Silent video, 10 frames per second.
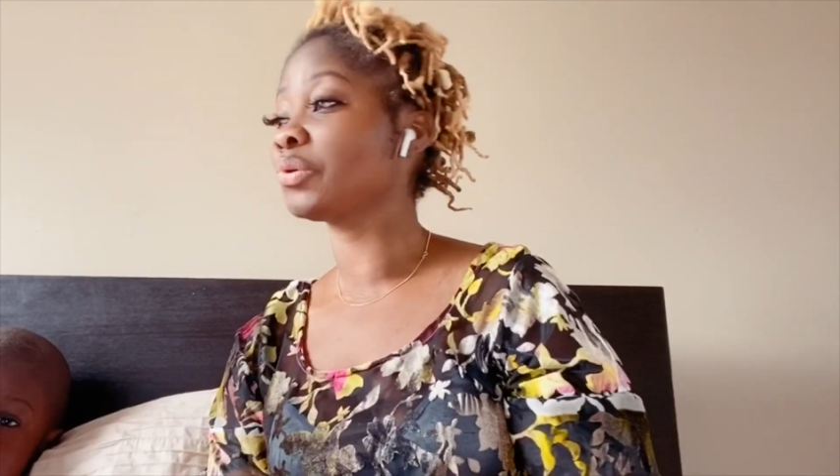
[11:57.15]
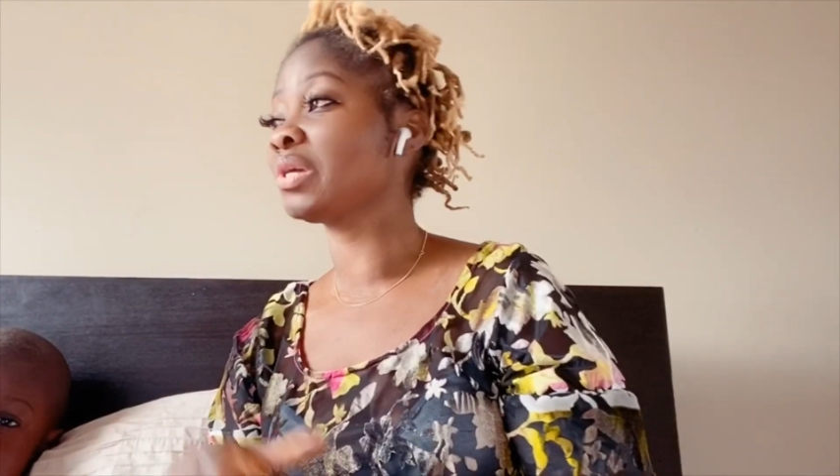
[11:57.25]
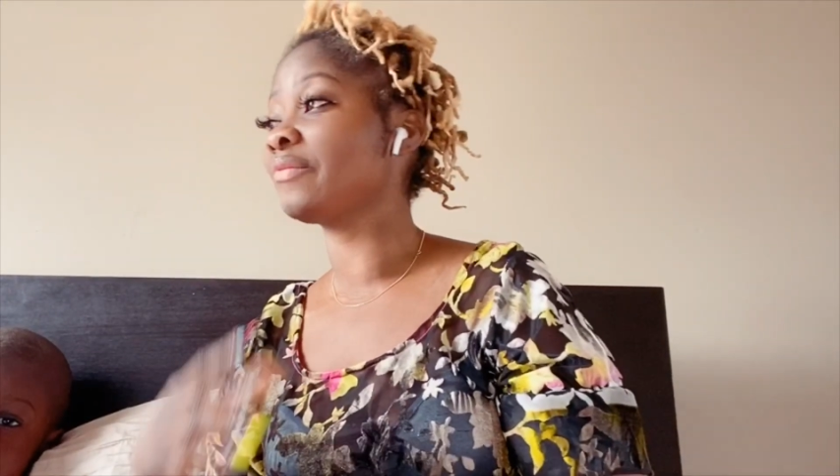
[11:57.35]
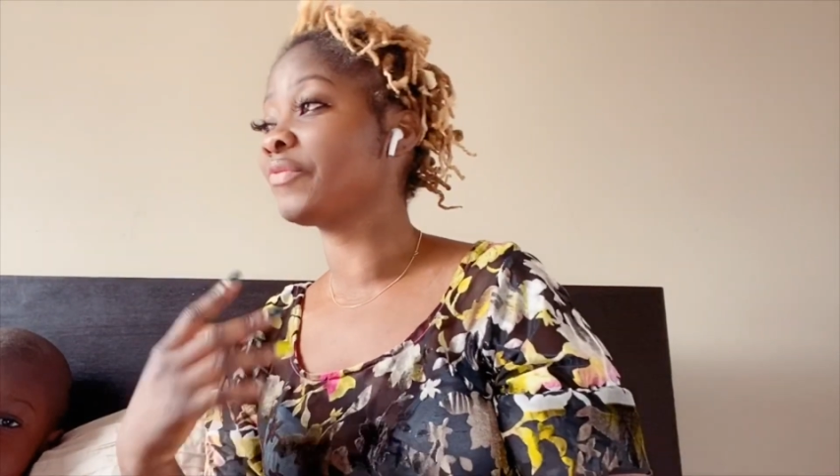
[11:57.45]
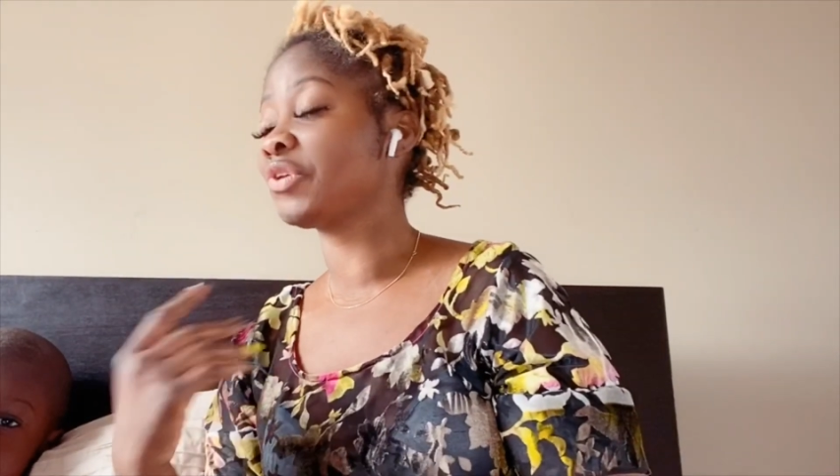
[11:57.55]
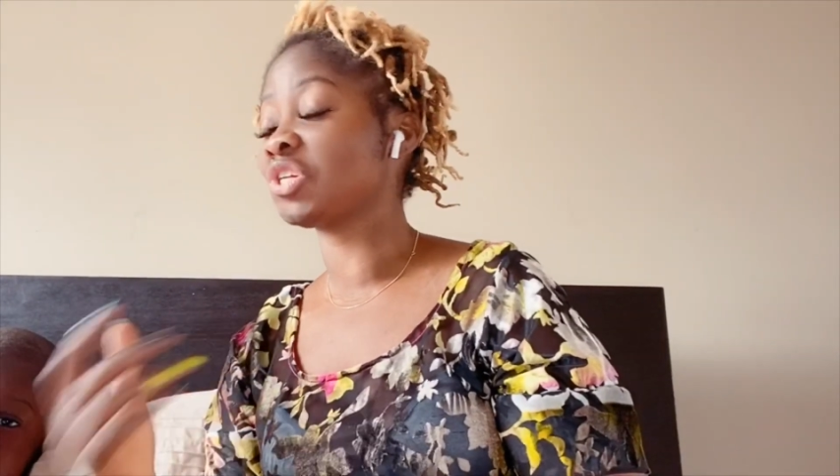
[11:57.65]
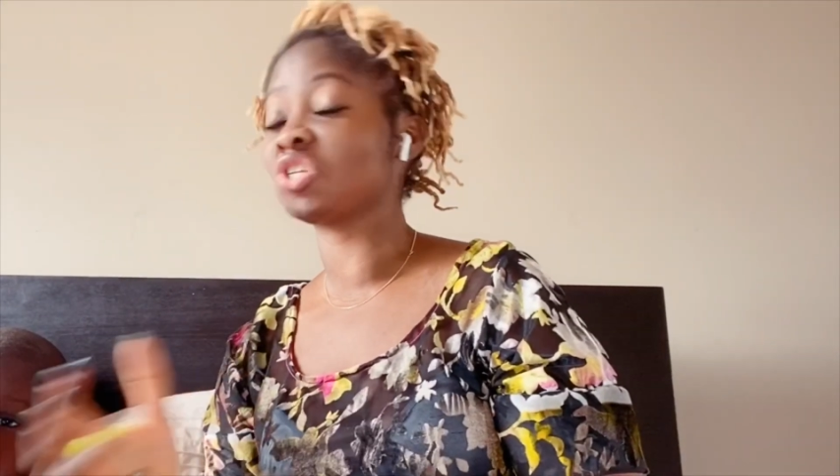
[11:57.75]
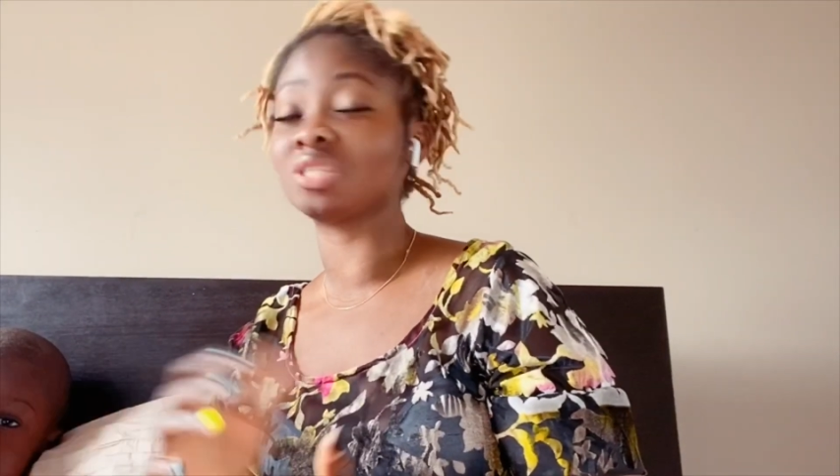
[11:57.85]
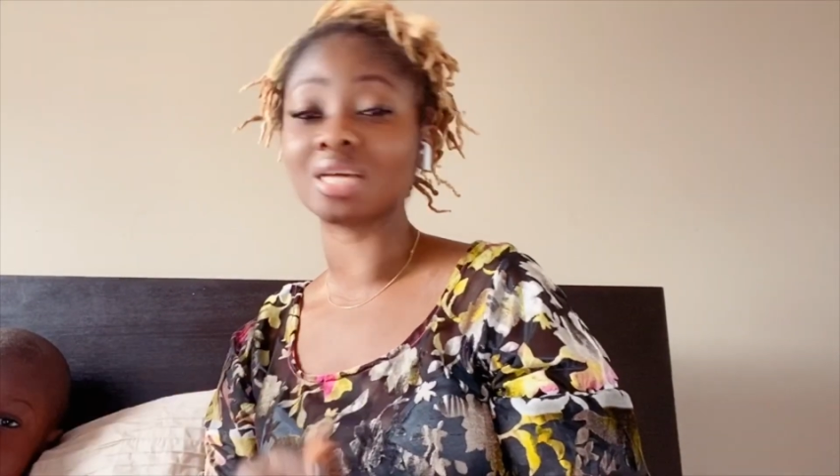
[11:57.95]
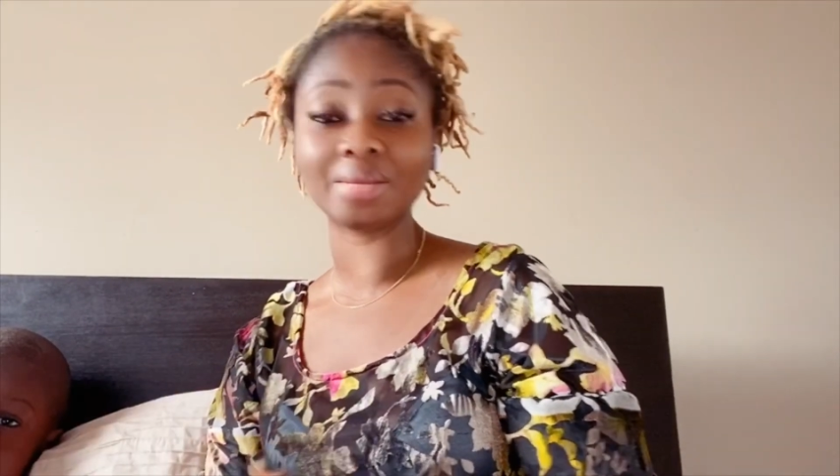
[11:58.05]
If she's
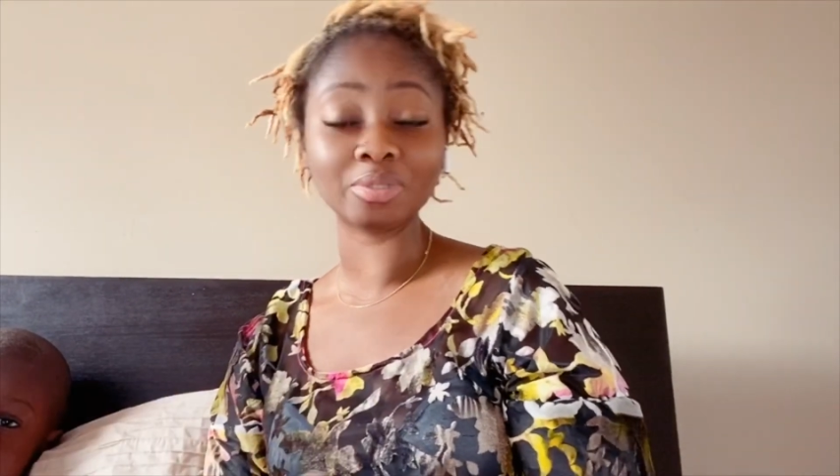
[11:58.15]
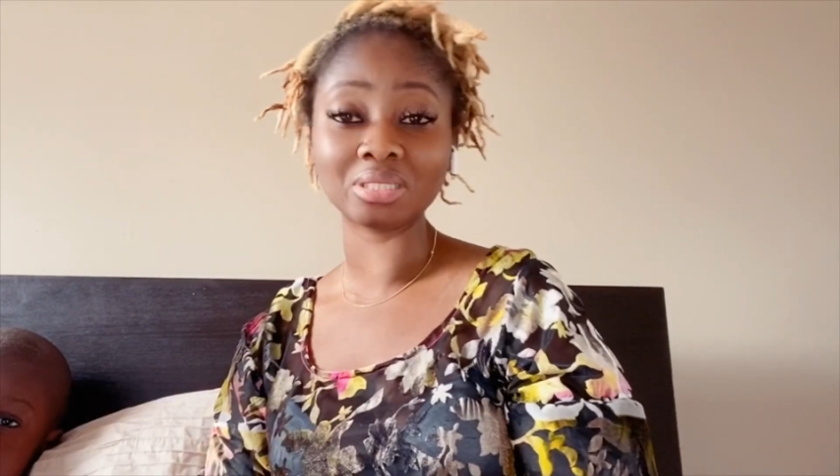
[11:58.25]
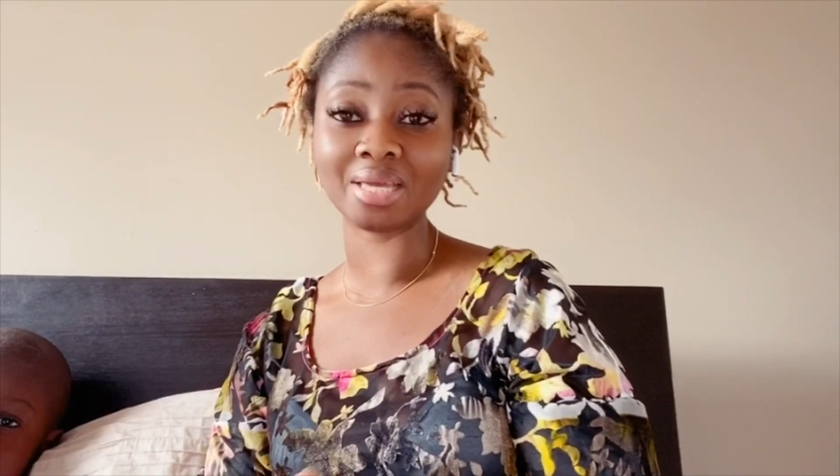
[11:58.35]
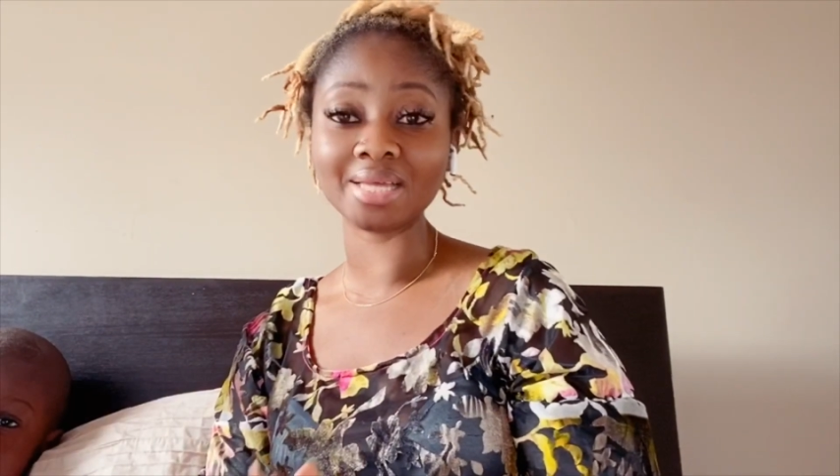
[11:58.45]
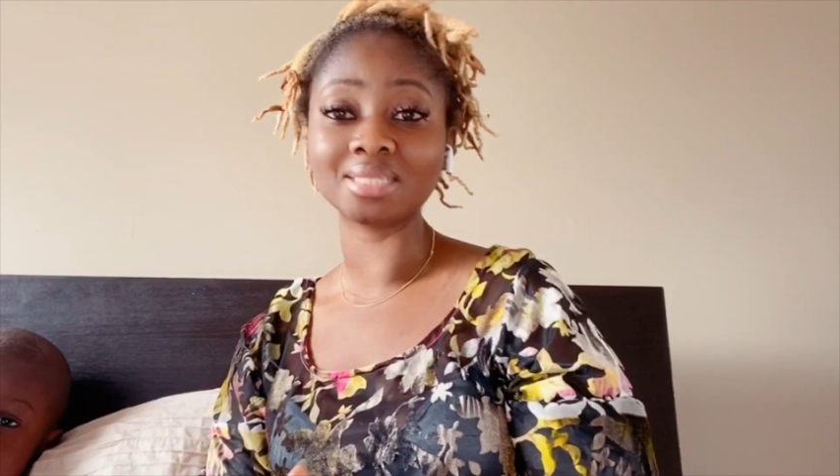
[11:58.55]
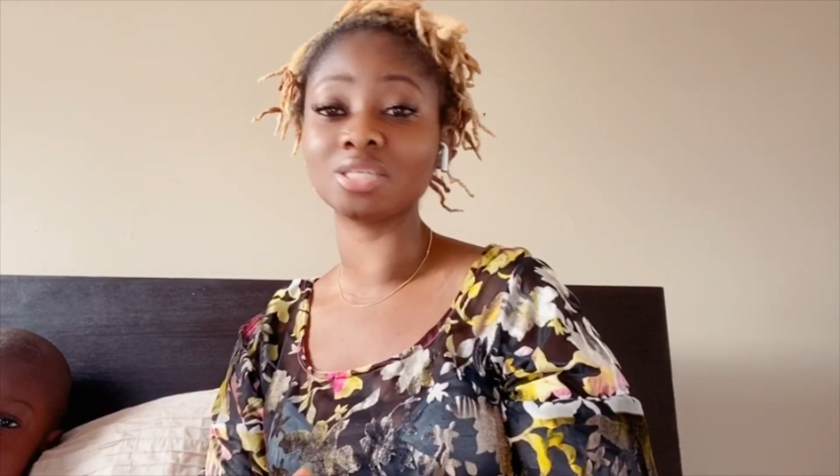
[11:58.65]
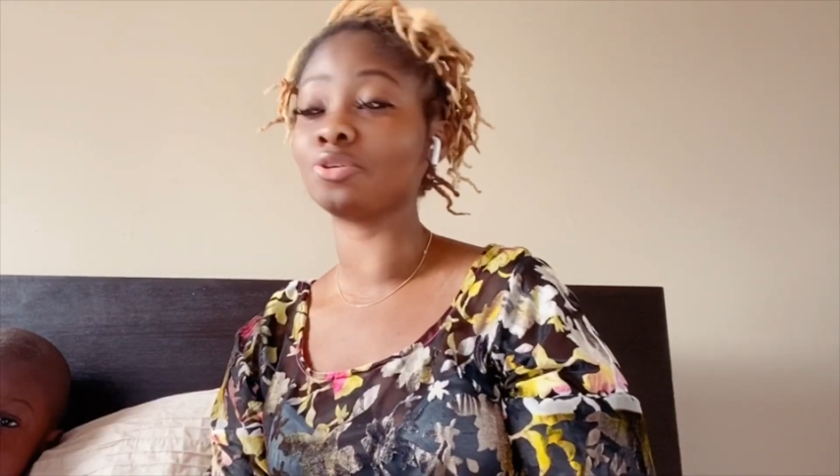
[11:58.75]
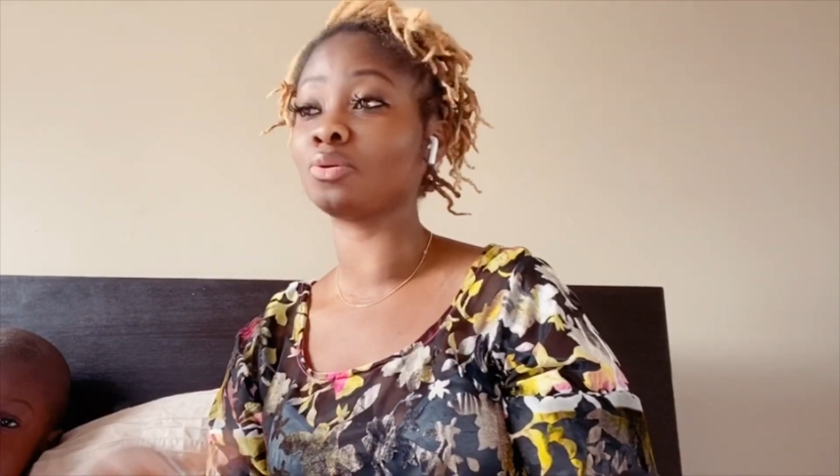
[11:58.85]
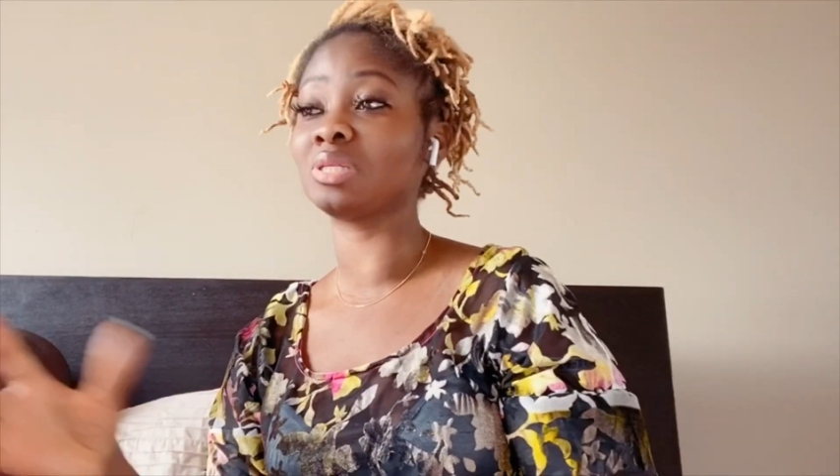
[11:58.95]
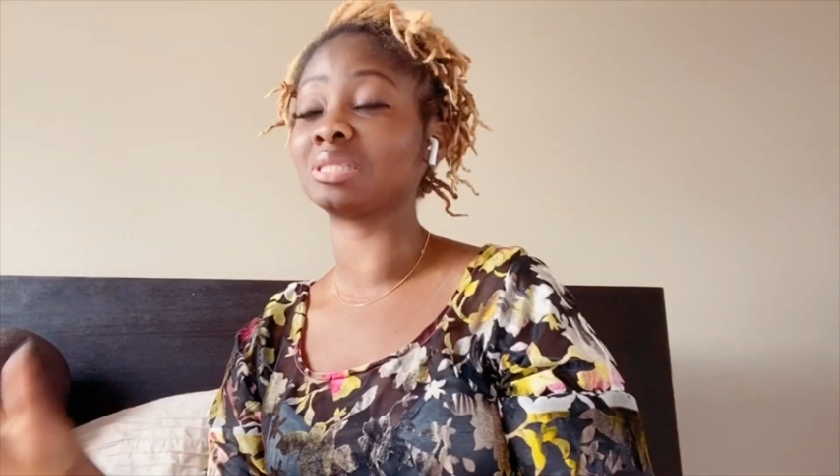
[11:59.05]
not able to get to
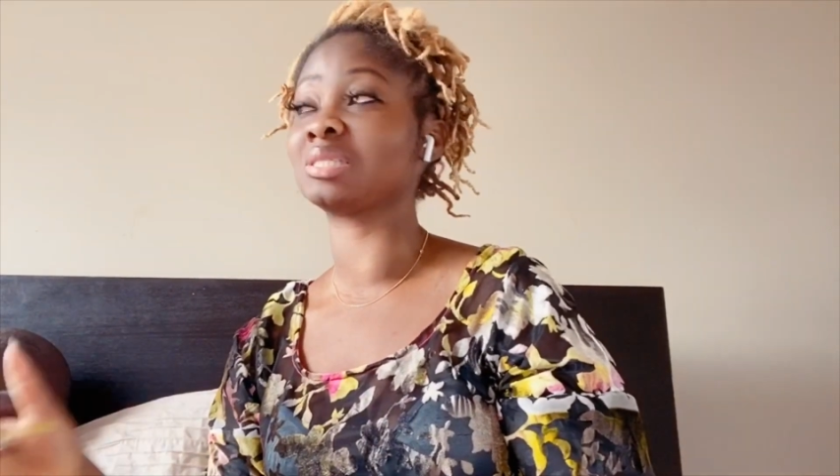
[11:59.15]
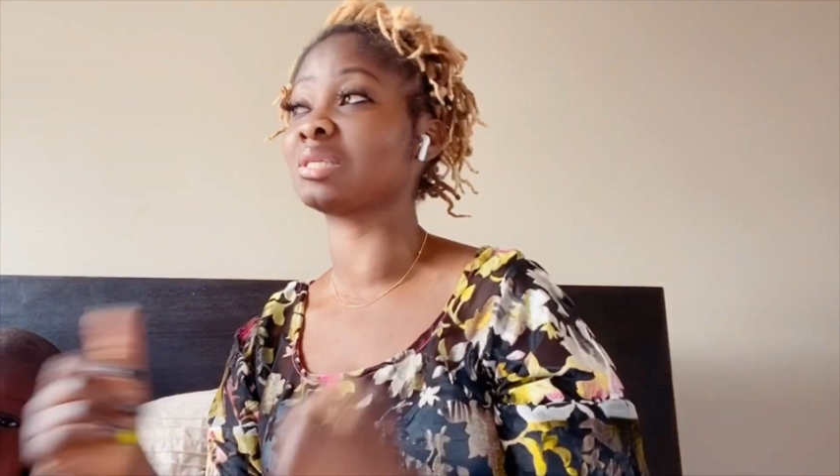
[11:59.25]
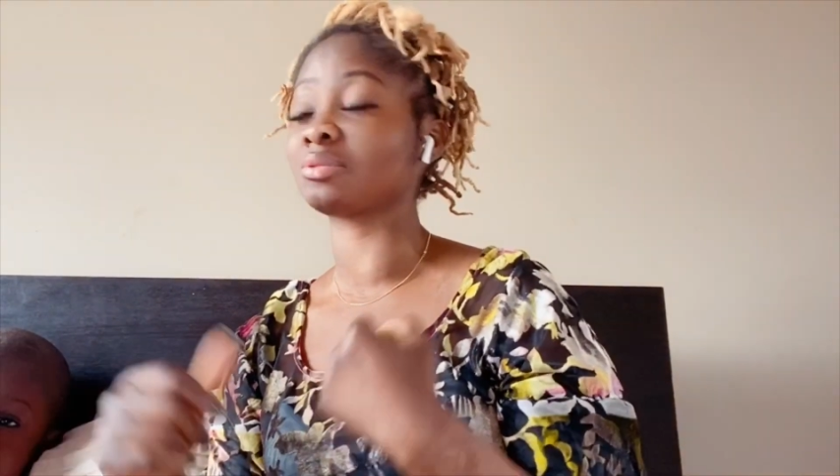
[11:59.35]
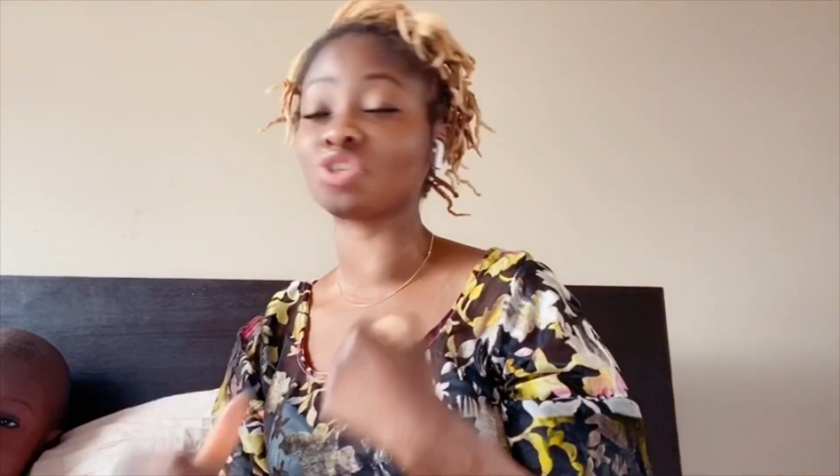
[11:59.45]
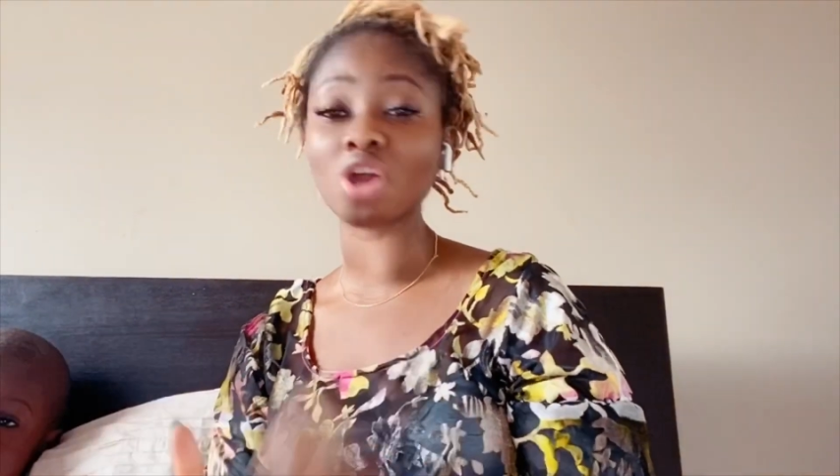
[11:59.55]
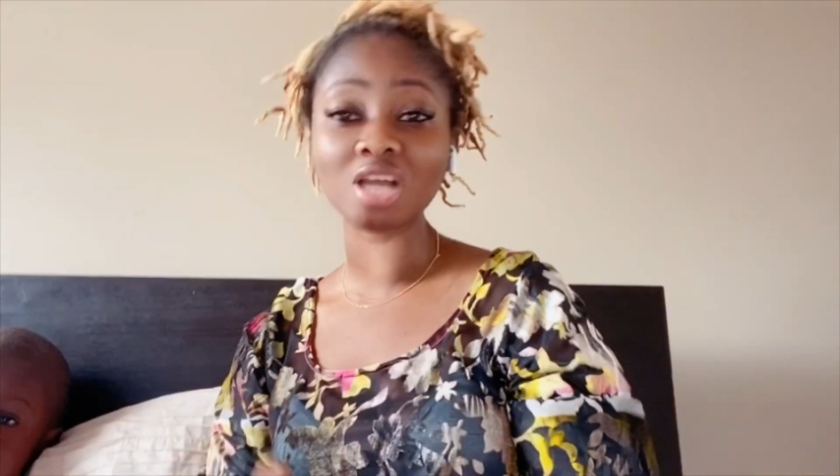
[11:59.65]
you, this is the charge